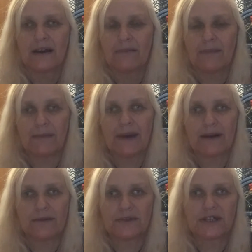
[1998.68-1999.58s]
Mum
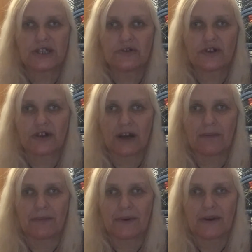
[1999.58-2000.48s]
helped the children
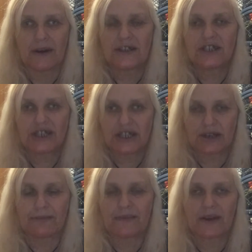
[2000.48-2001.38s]
up and she
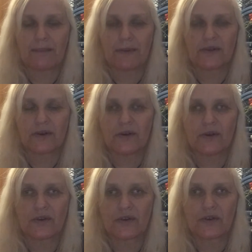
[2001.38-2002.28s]
jumped up on the
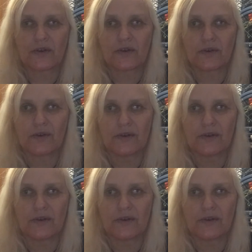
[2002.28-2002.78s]
horse too.